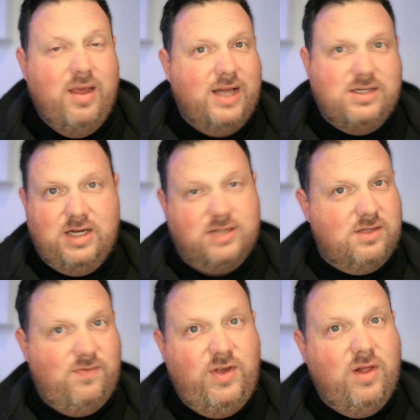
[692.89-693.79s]
It
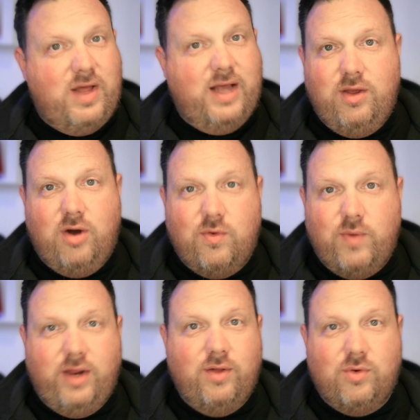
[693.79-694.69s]
doesn't feel like our
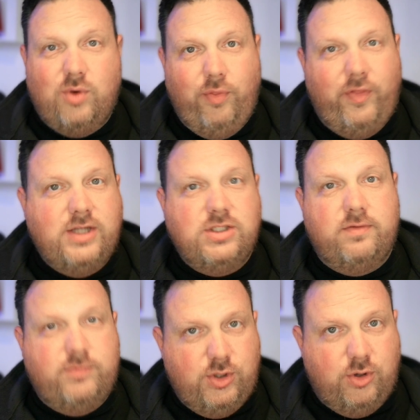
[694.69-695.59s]
regular old Legion
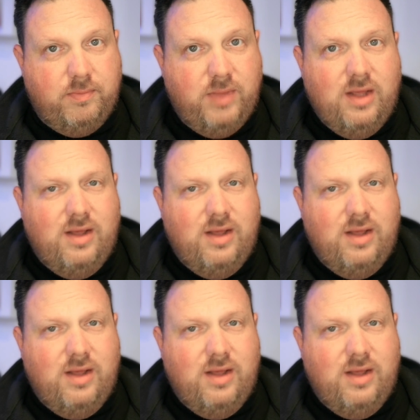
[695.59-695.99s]
of Doom.